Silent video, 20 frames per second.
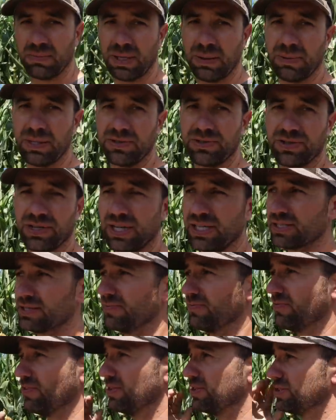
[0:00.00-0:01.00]
maybe try
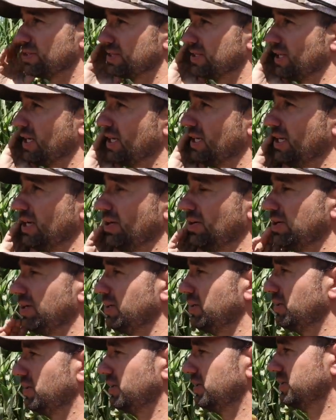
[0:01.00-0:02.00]
some fungicide out
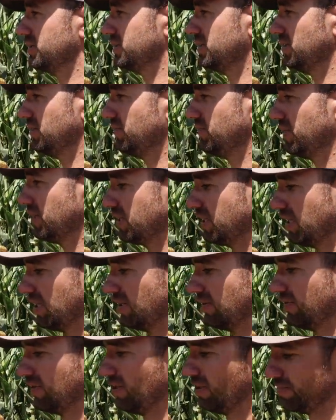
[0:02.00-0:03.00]
here and see if it
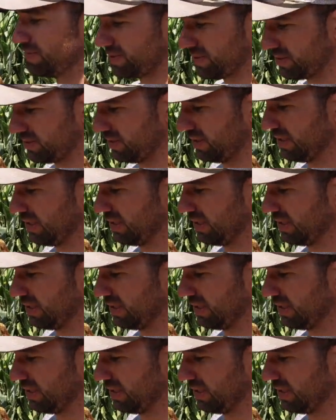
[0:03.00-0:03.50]
kind of helps